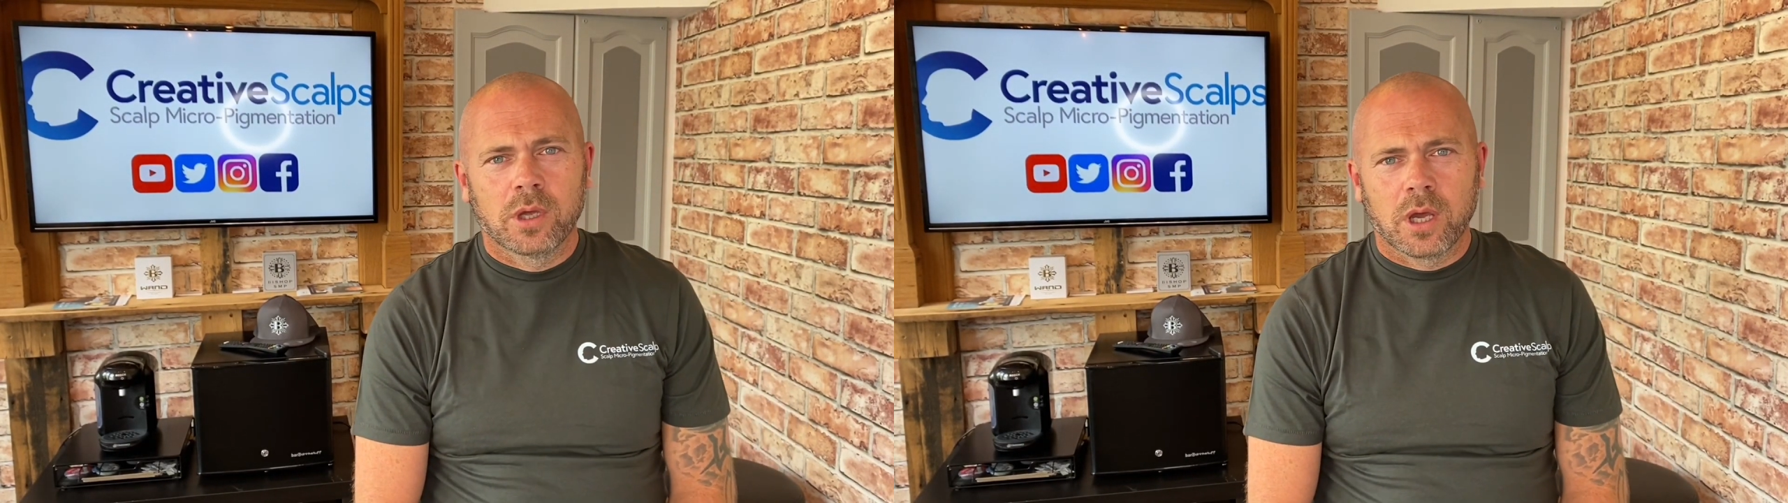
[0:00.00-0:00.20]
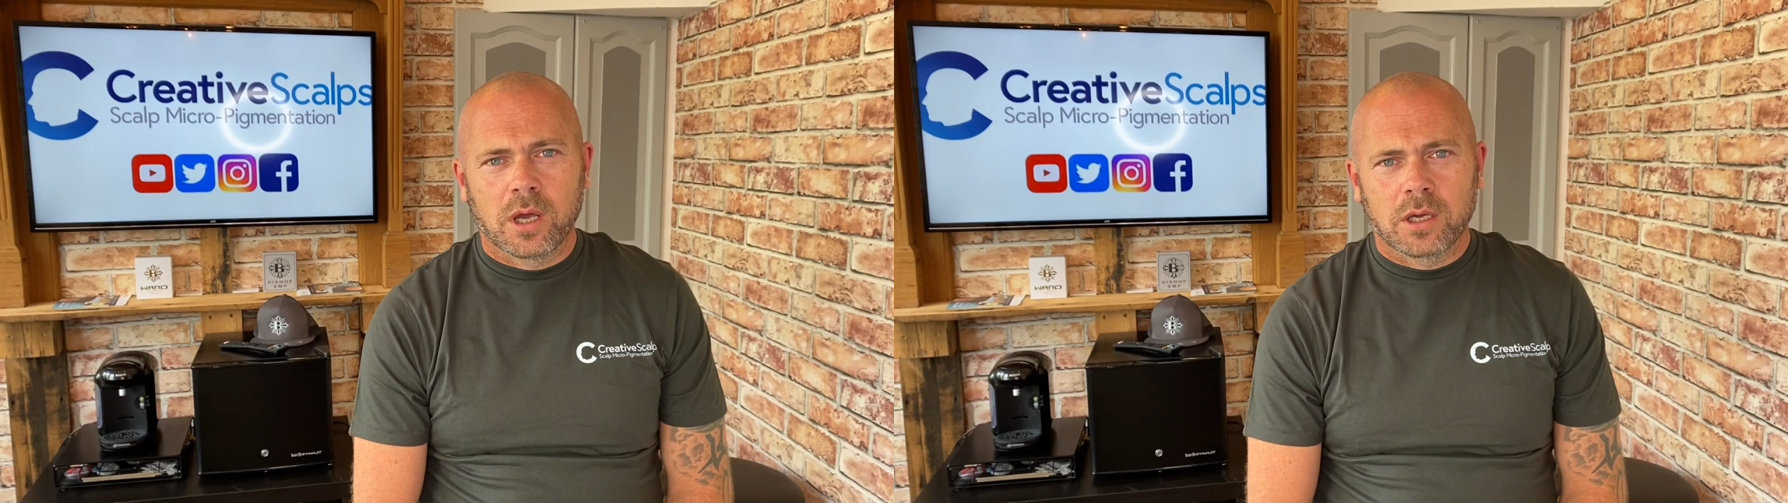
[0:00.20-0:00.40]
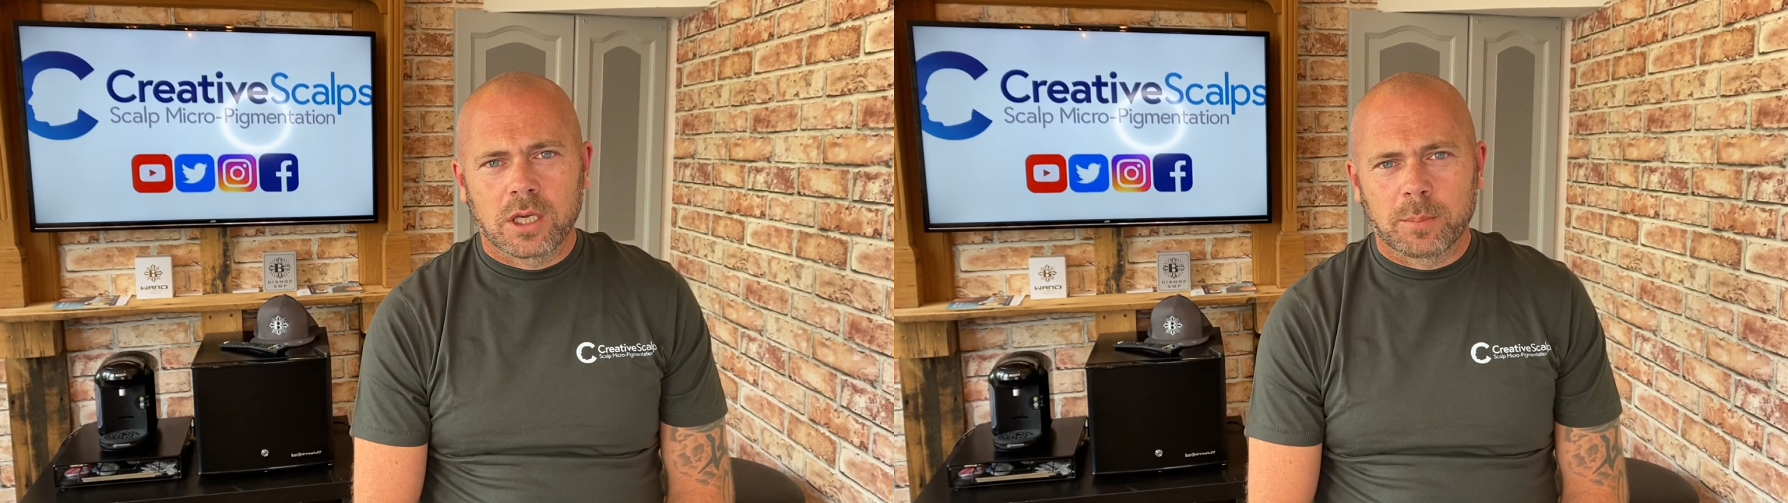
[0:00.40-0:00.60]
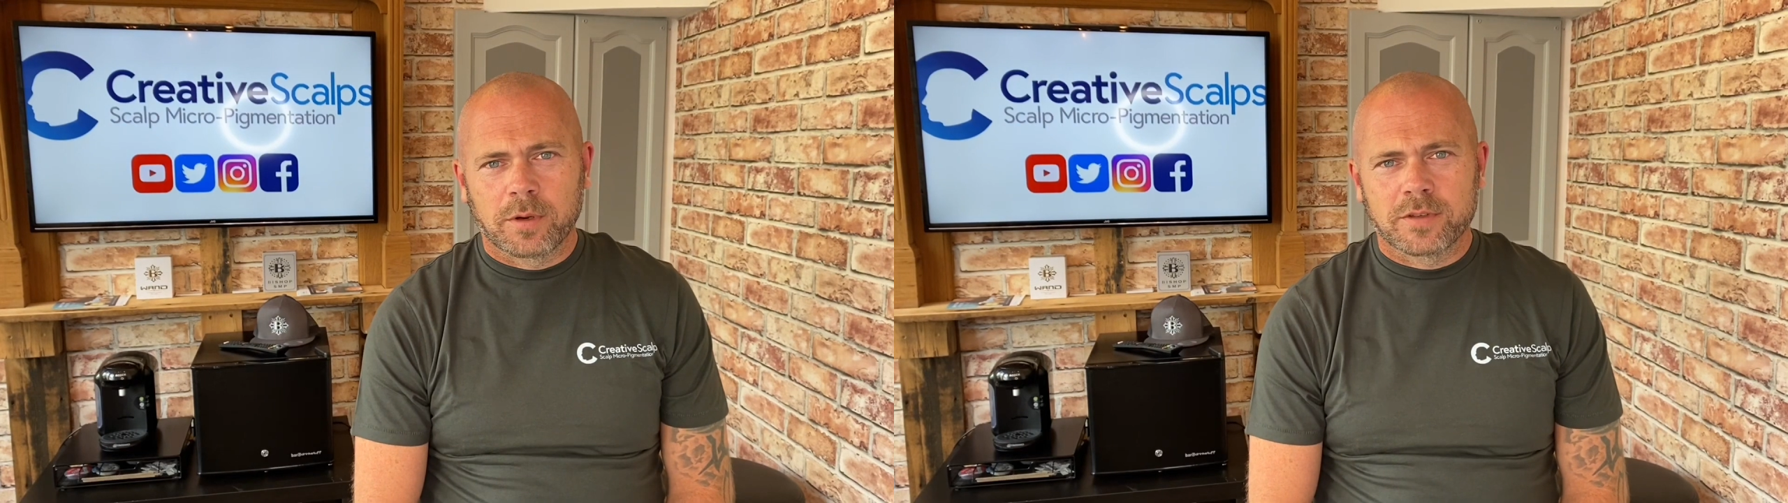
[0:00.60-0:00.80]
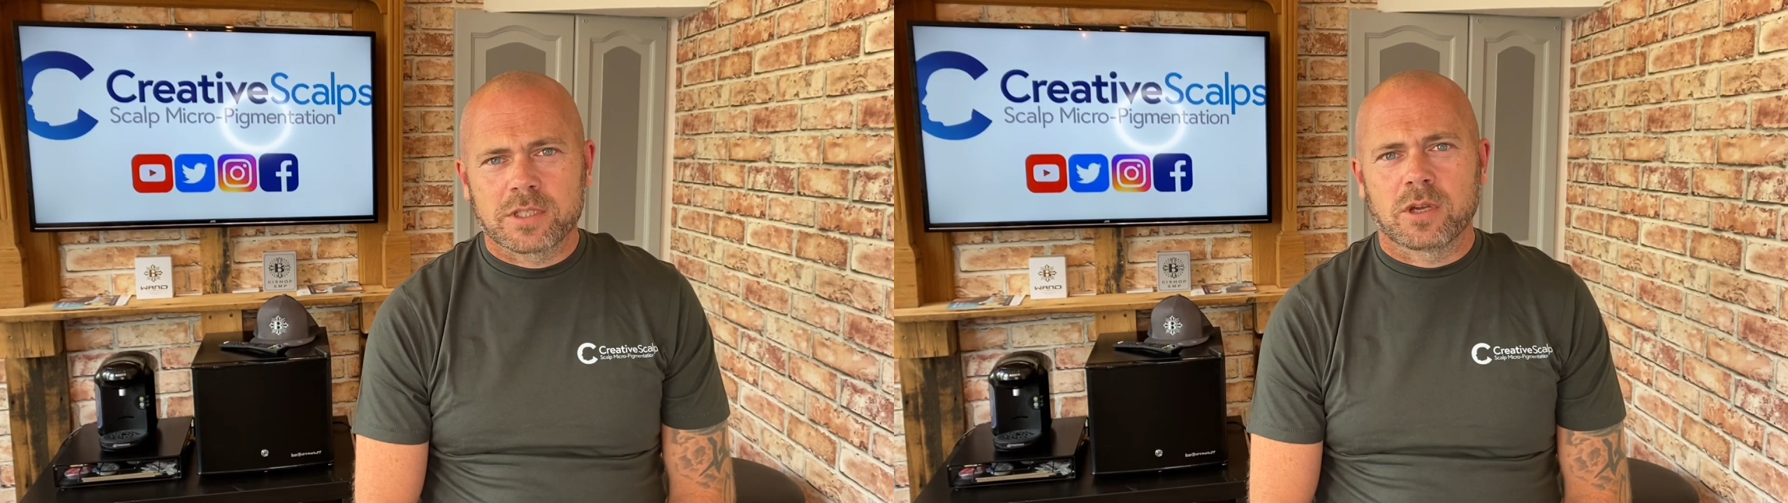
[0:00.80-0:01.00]
a couple of
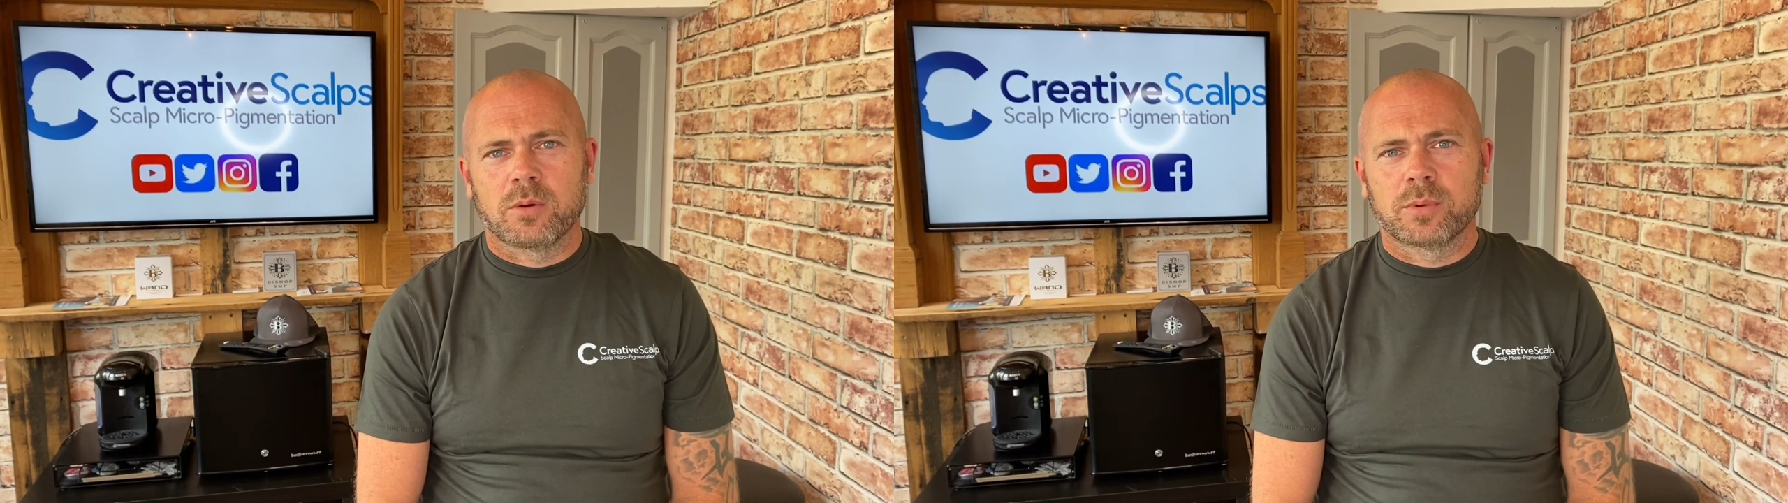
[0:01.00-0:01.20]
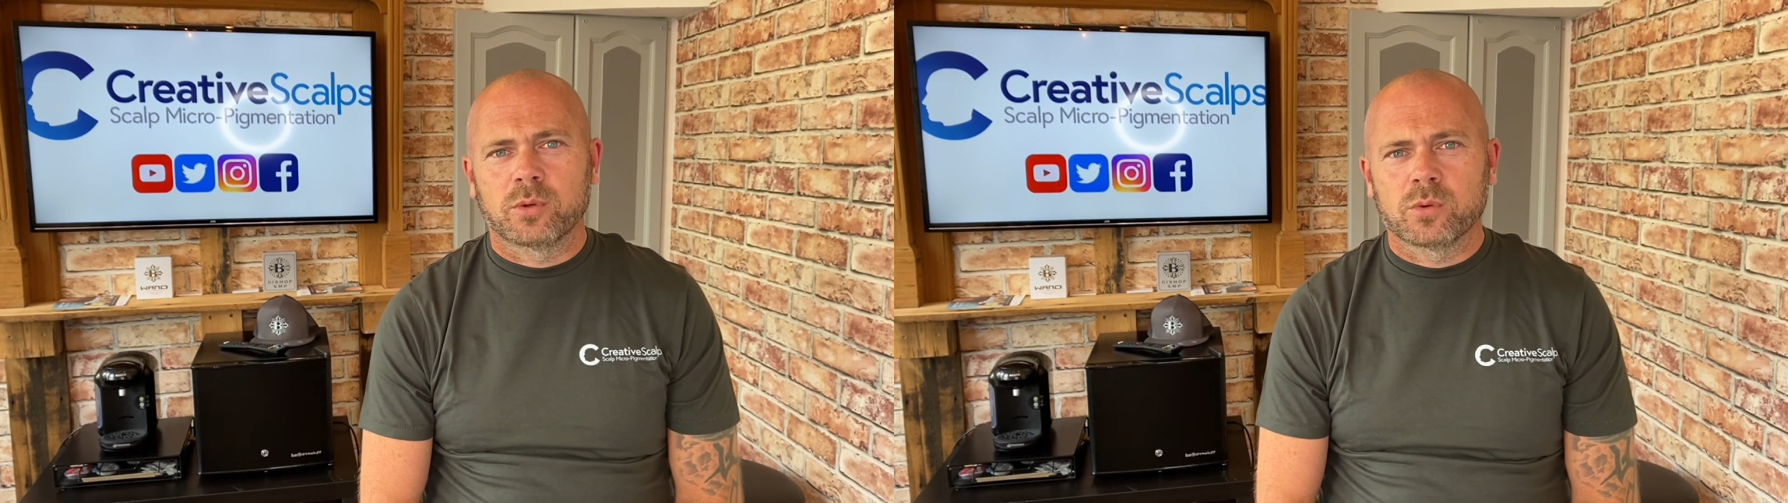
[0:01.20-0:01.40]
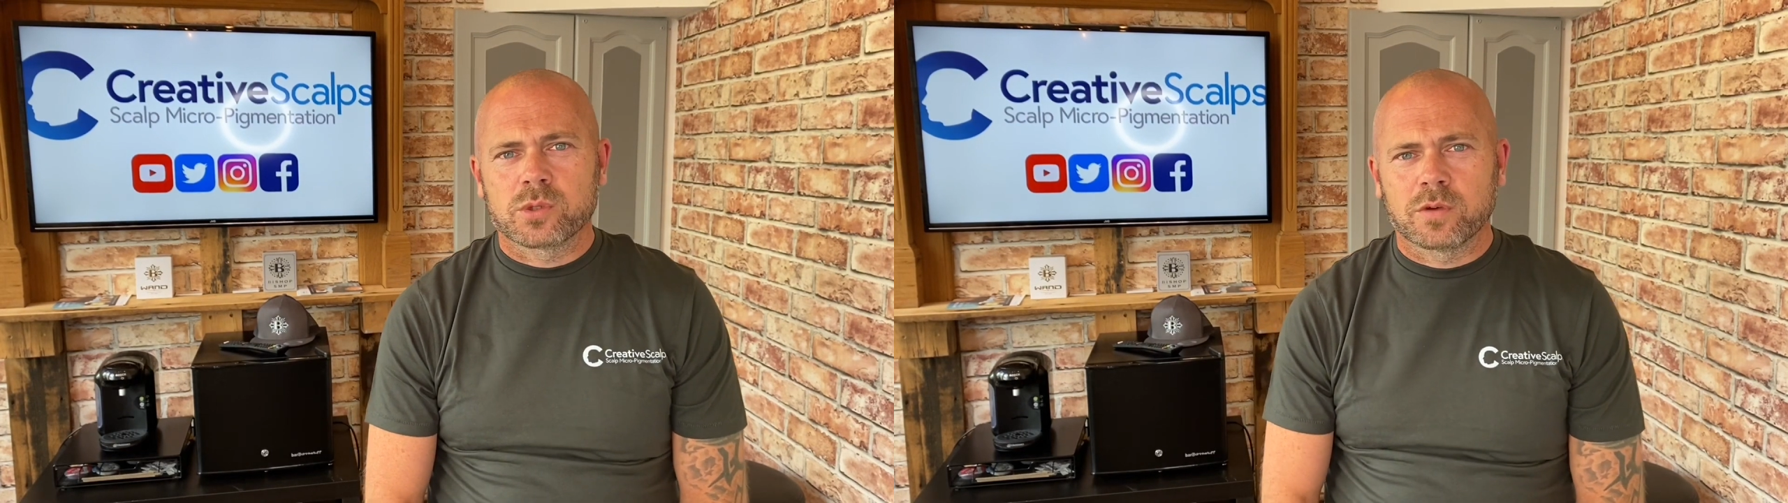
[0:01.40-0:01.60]
examples